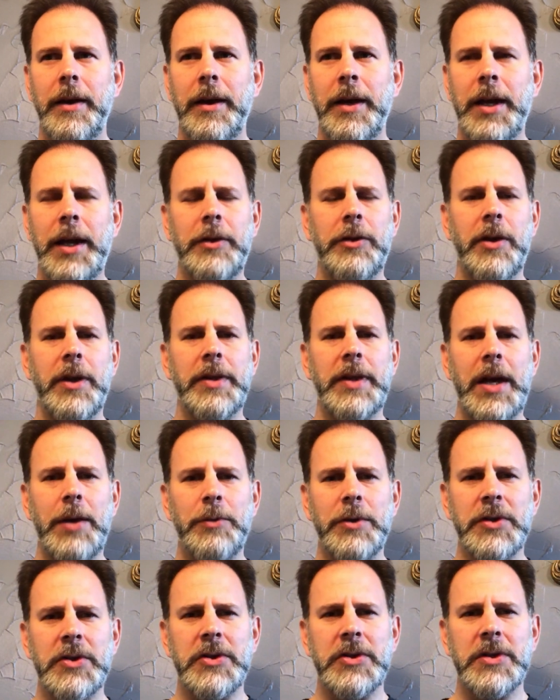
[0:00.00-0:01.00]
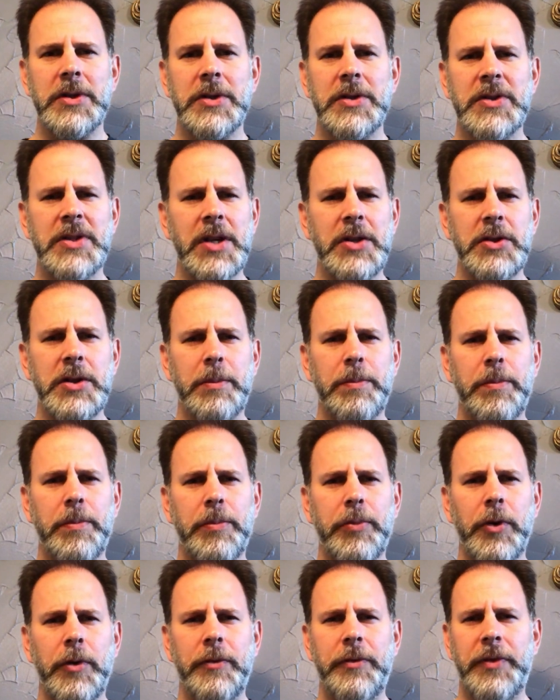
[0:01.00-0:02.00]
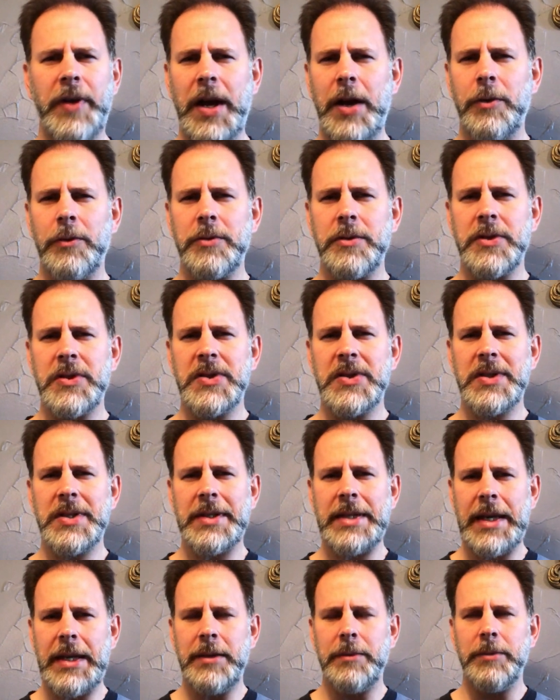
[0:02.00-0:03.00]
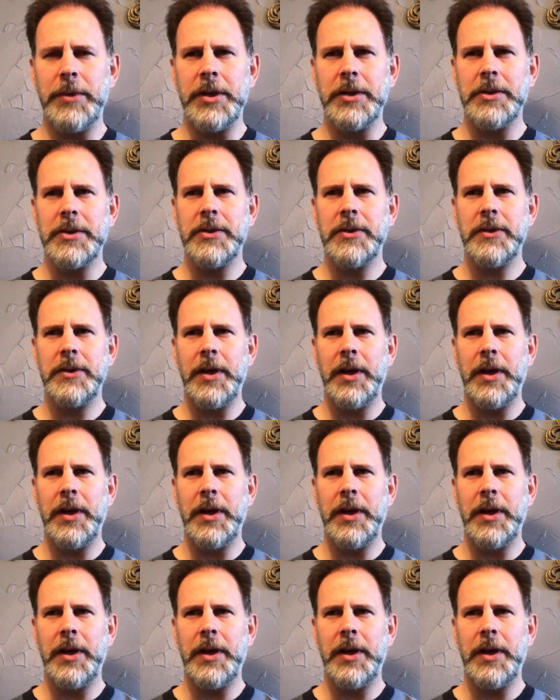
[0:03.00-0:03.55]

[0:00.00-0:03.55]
And I thought that was such a profound statement.